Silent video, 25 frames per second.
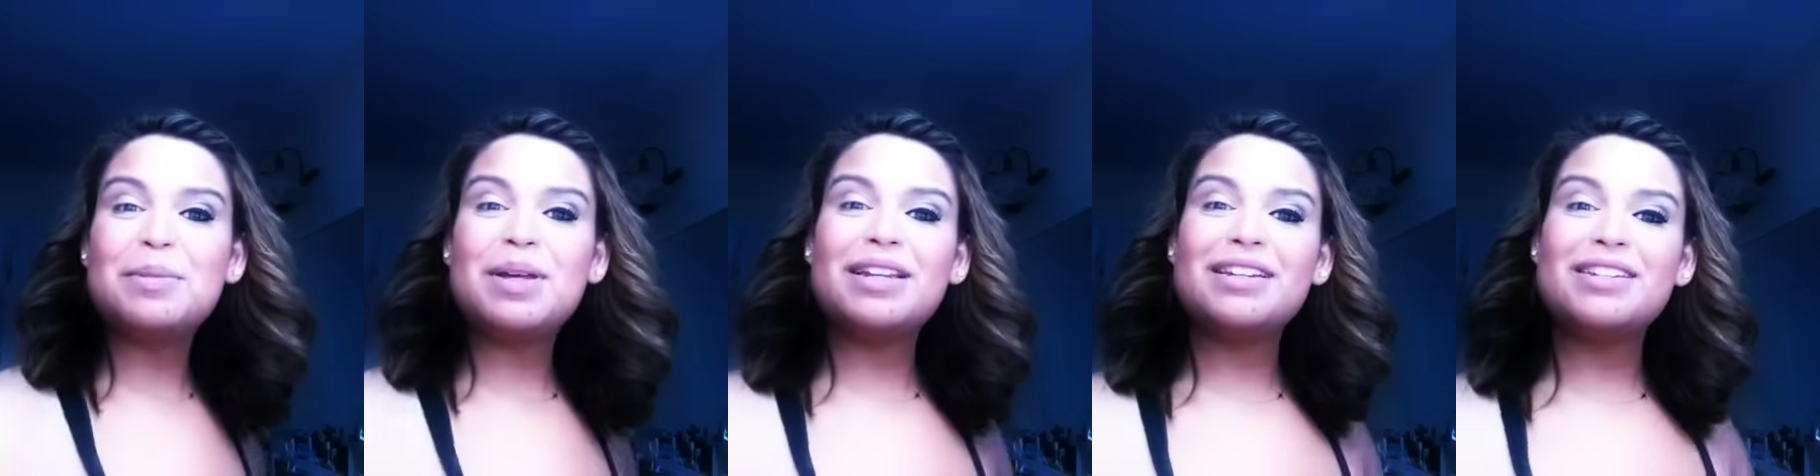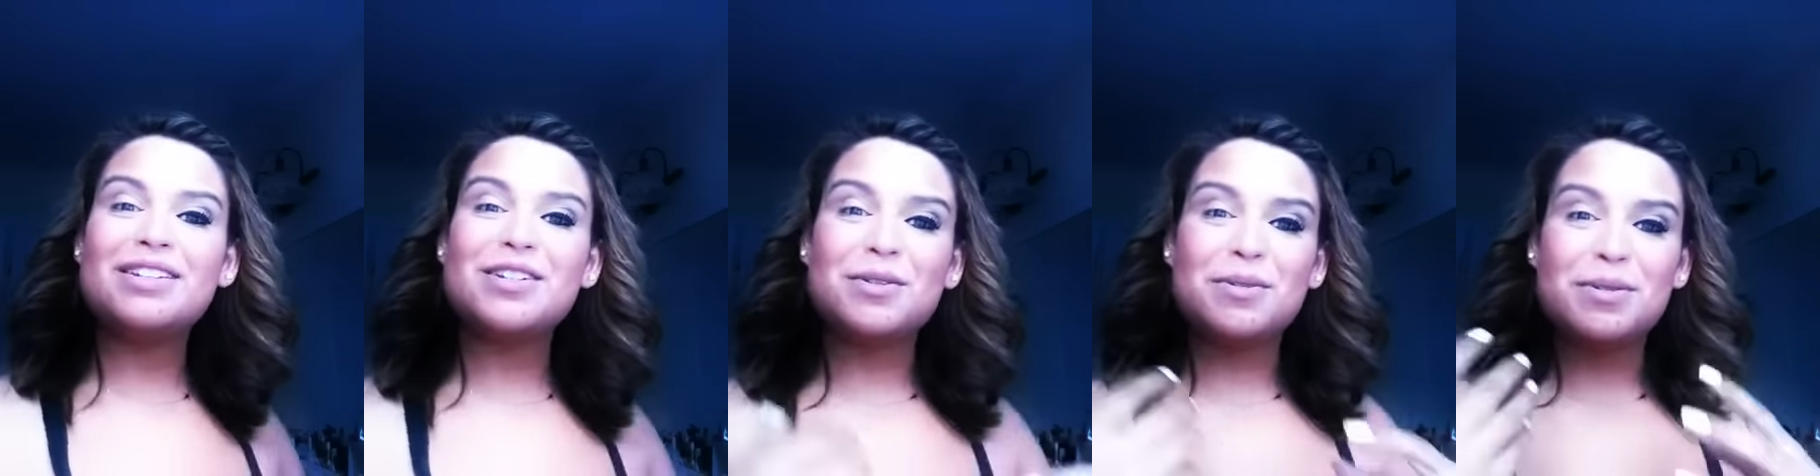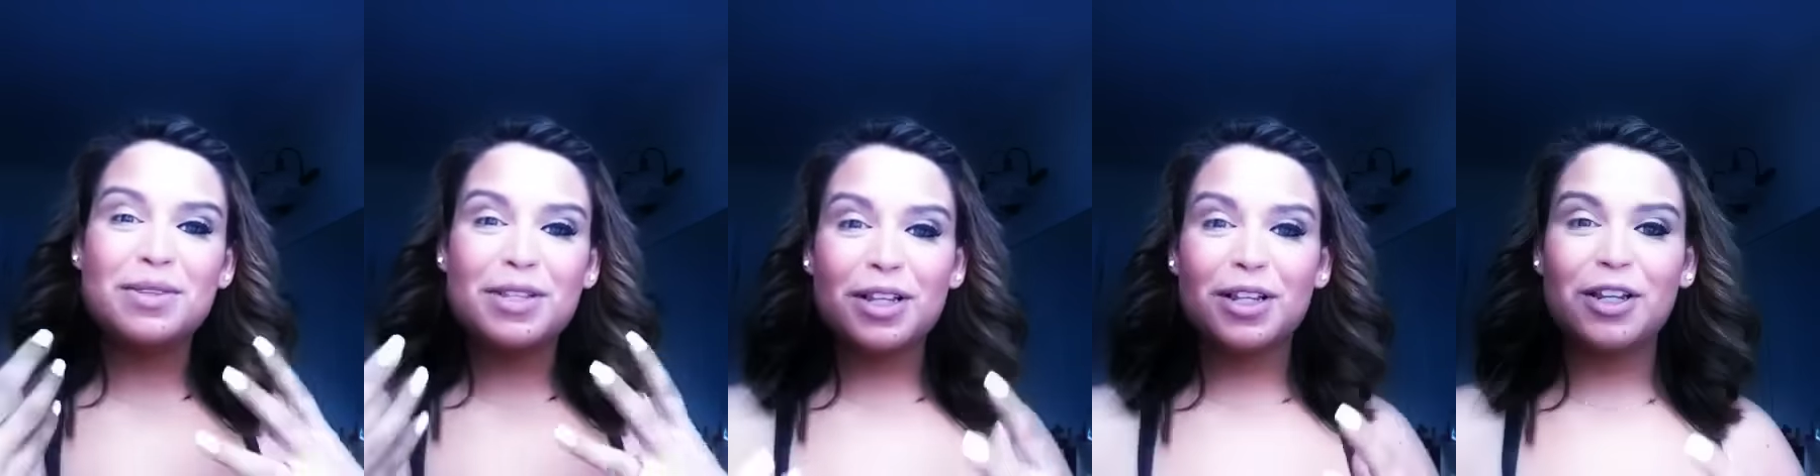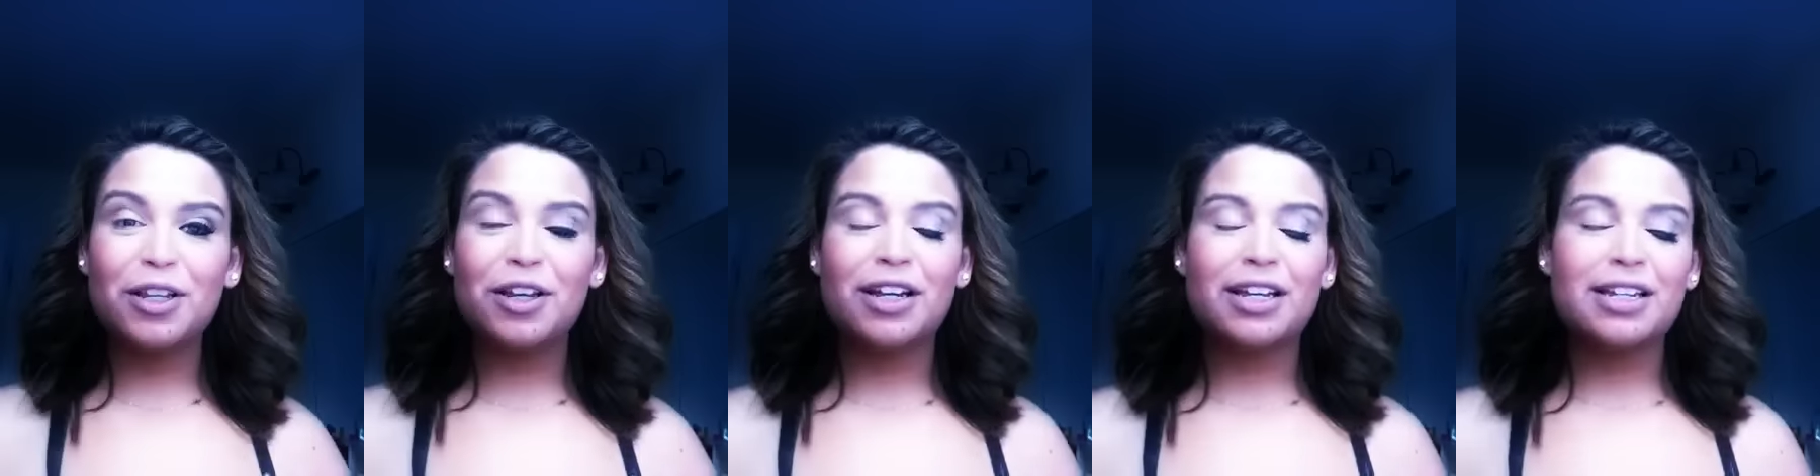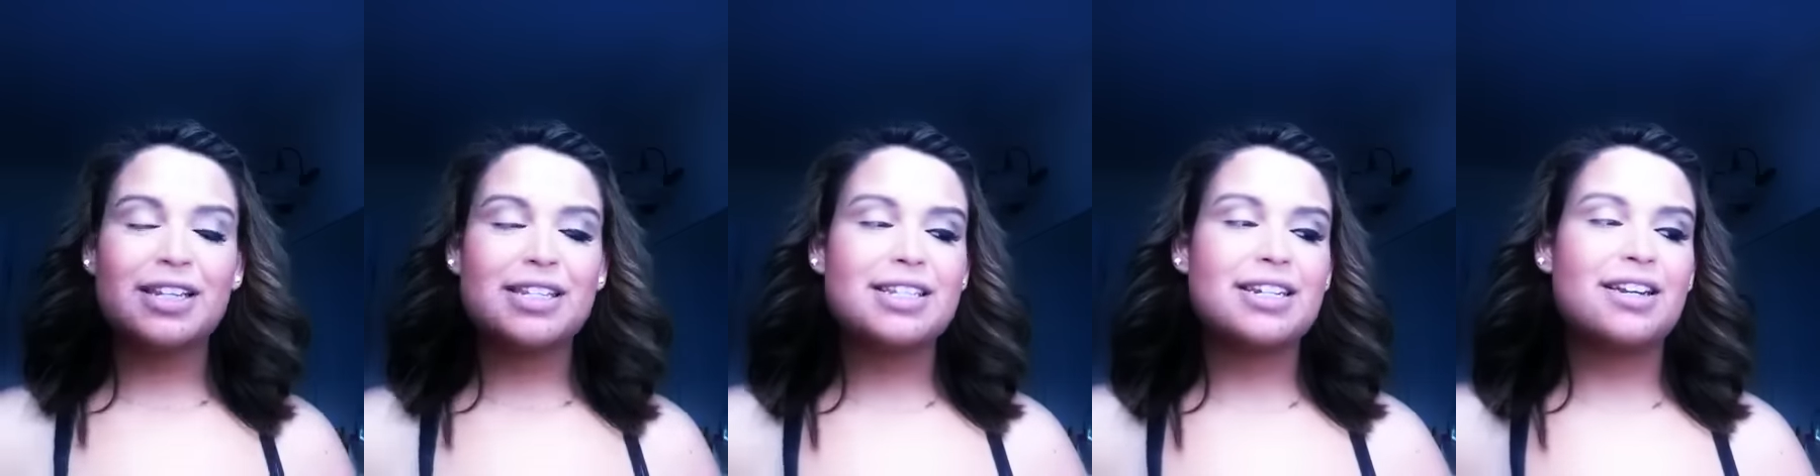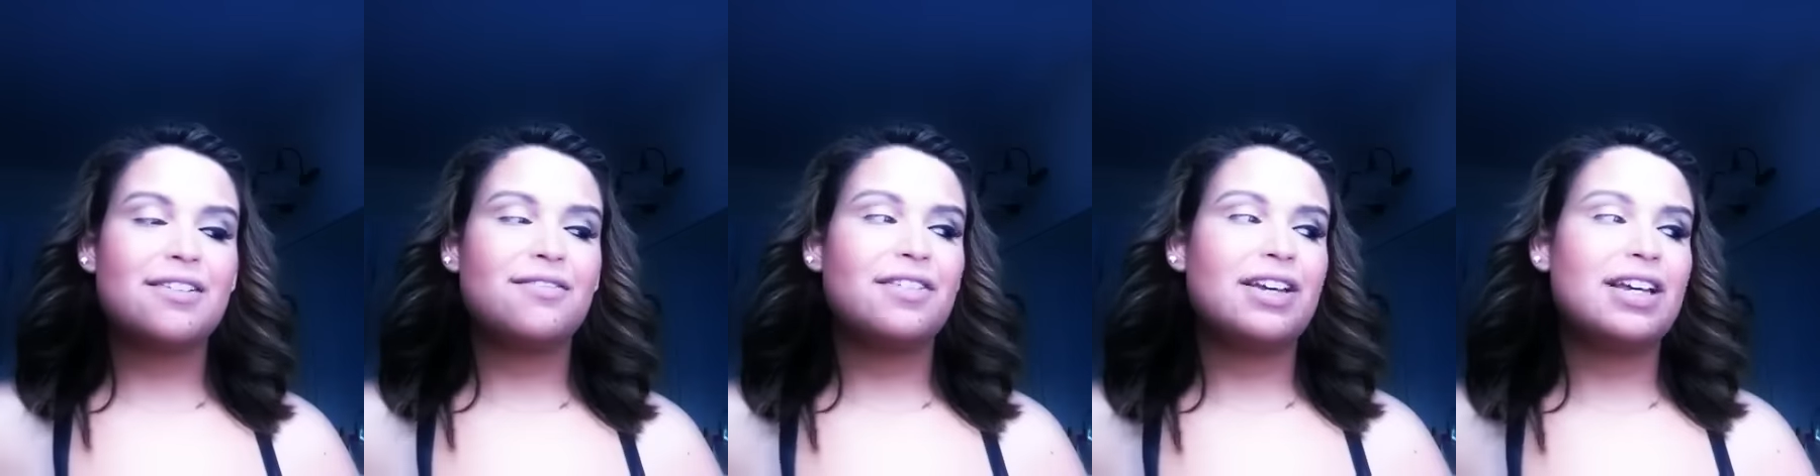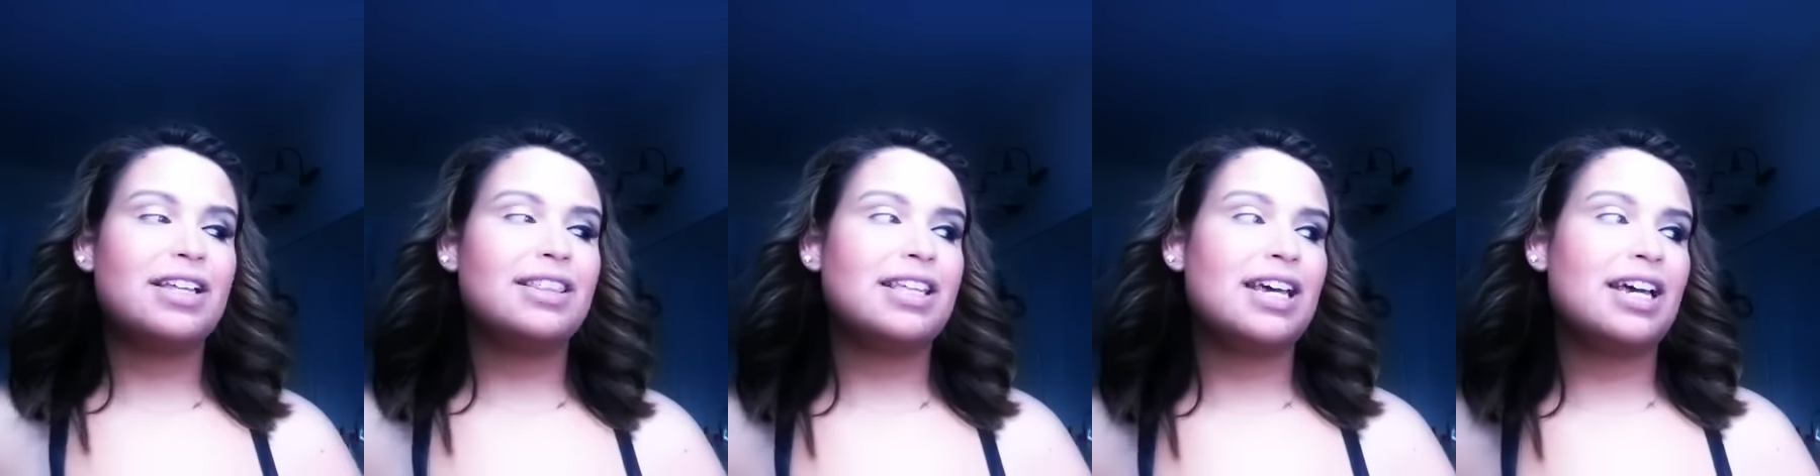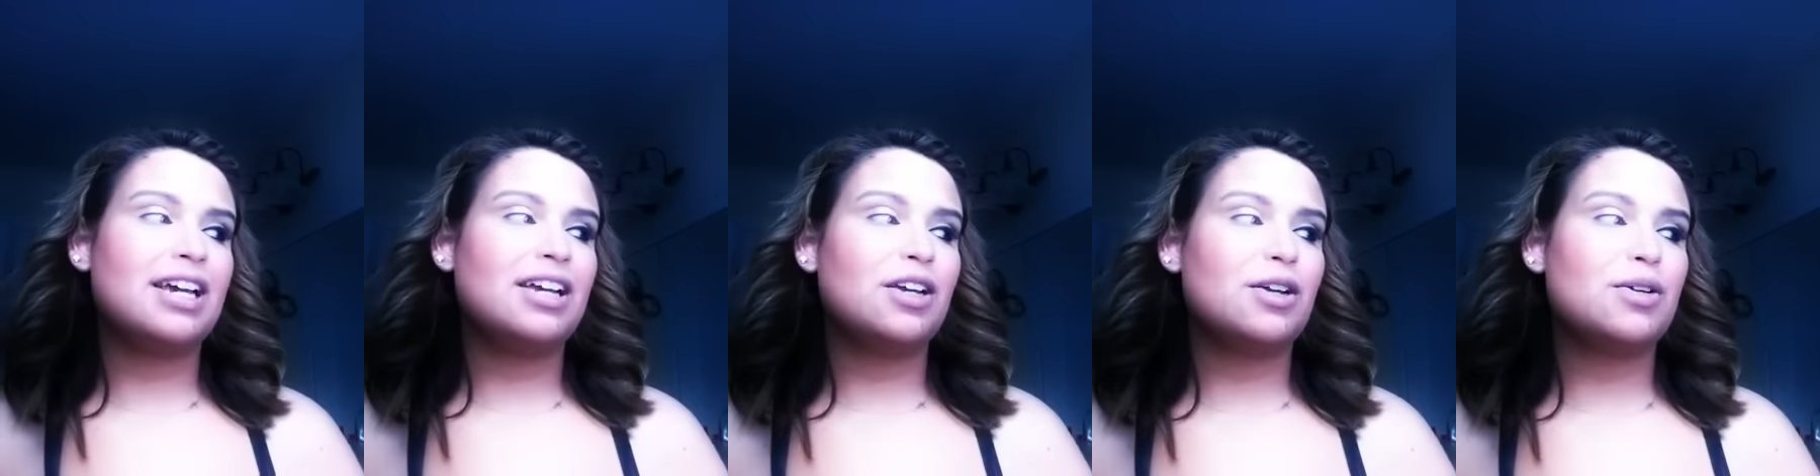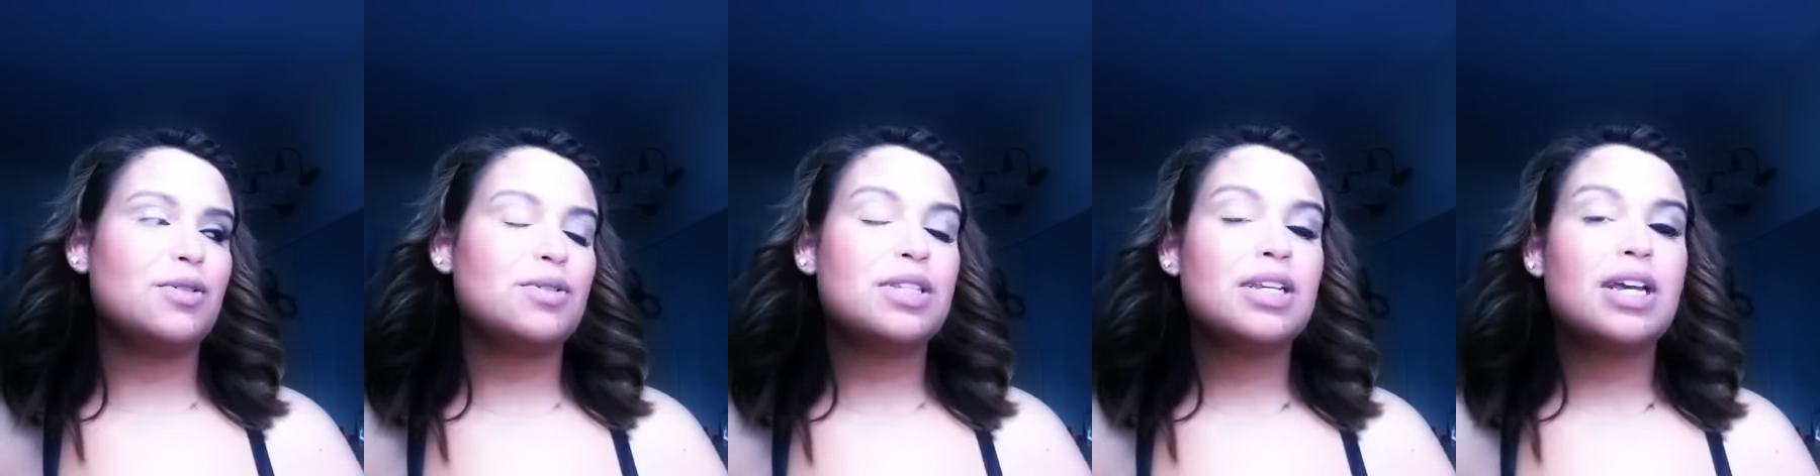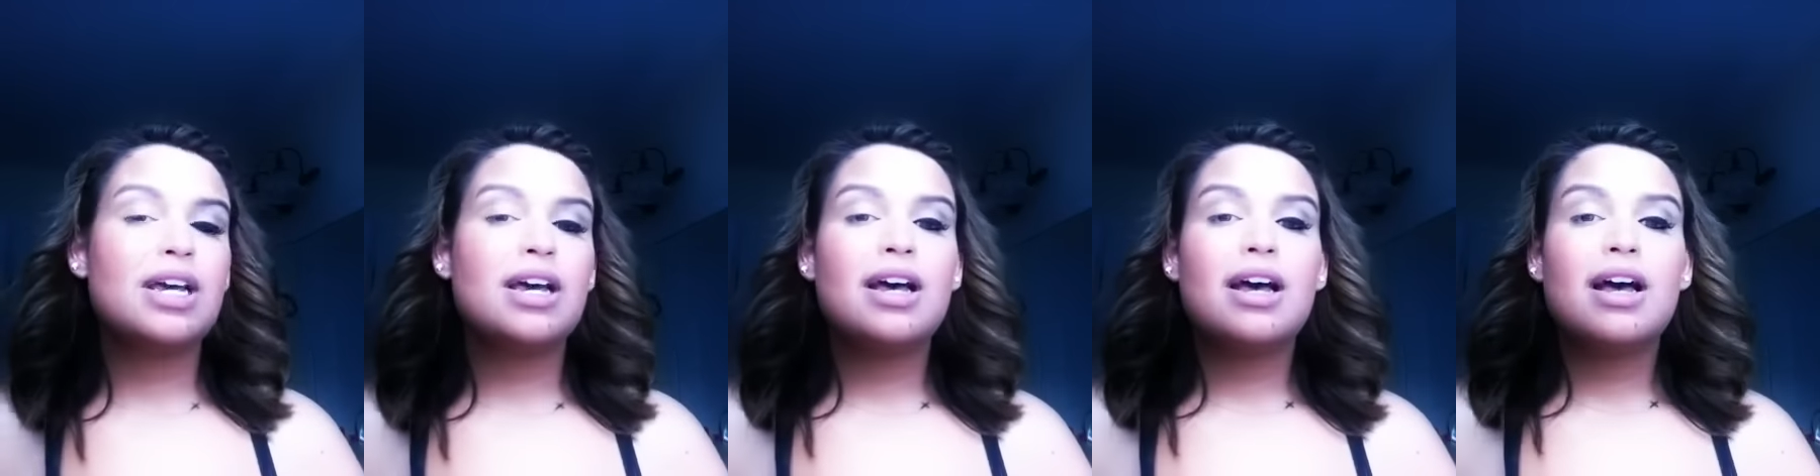and doing the look and stuff like that
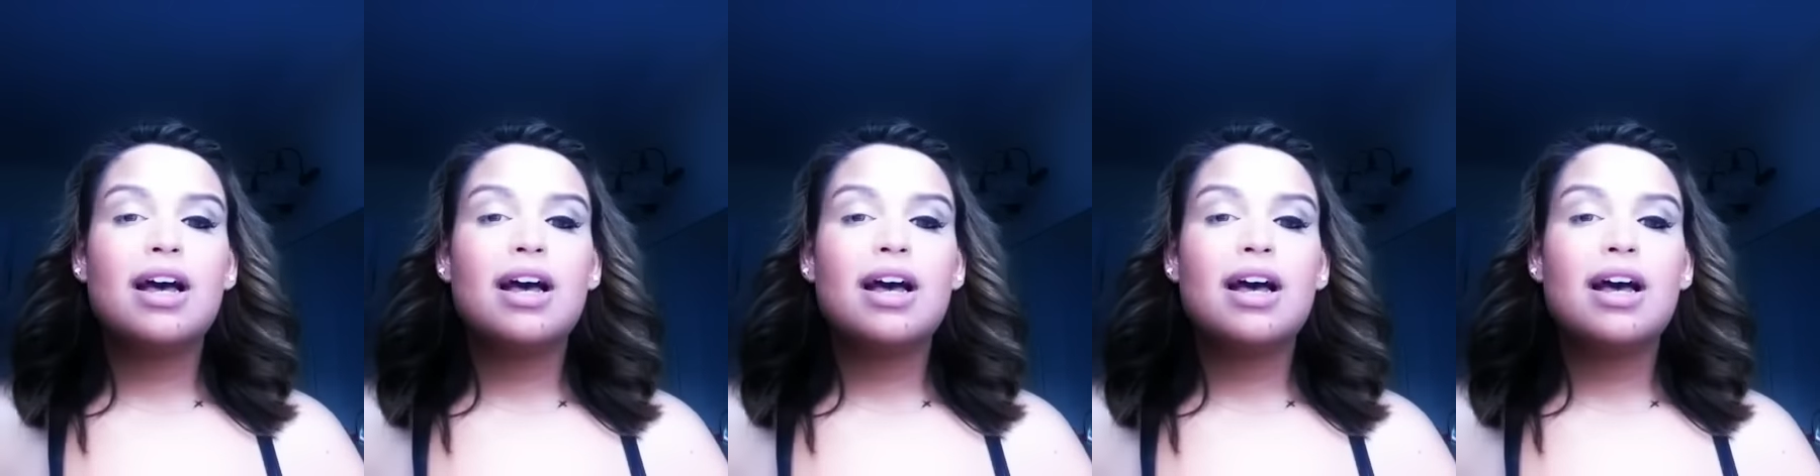goes.